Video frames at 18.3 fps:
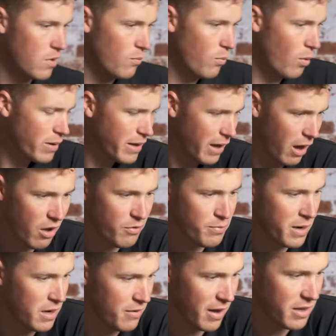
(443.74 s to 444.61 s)
probably
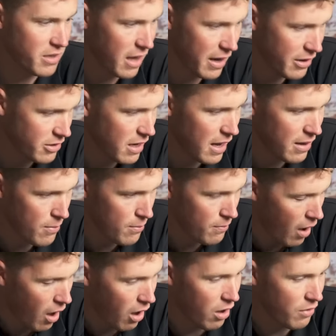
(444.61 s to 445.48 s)
half
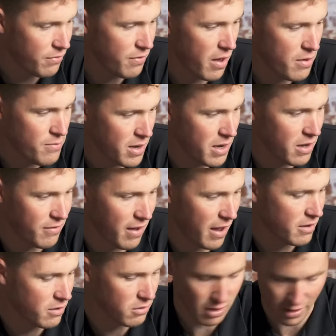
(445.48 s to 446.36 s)
a minute of
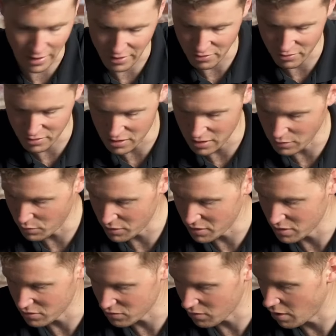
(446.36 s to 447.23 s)
angle accuracy
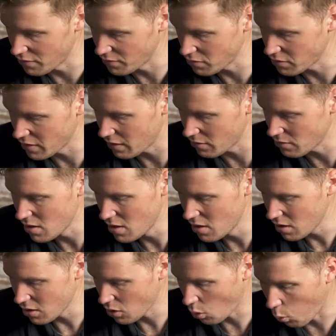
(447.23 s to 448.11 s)
with this rifle now,
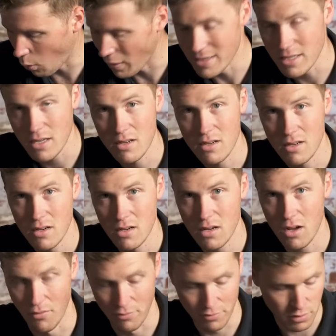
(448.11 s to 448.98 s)
quite
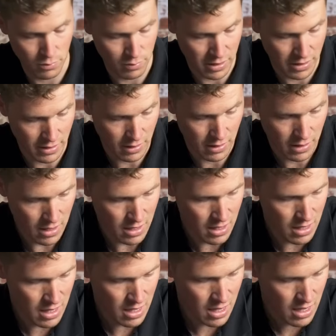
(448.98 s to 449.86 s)
comfortably.
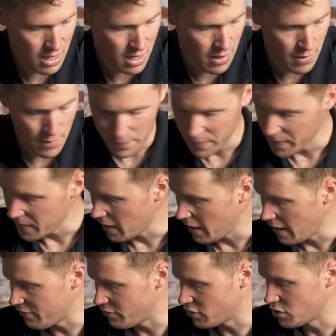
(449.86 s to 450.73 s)

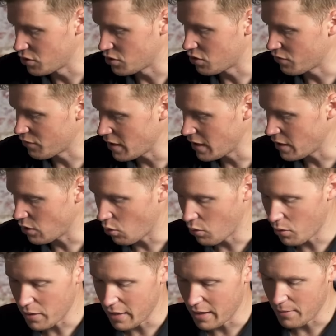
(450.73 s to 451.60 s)
It reduced the
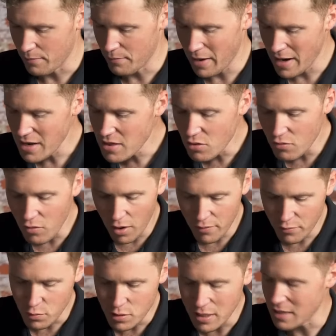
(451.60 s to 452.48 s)
recoil, it made the
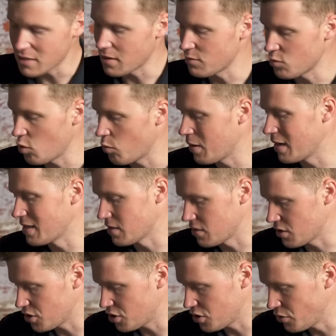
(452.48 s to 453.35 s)
rifle 10 times more
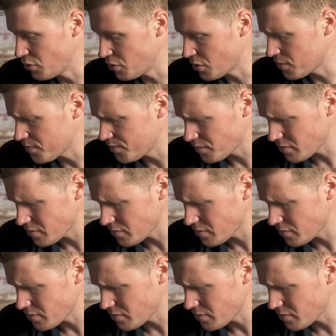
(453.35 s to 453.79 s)
pleasant to shoot,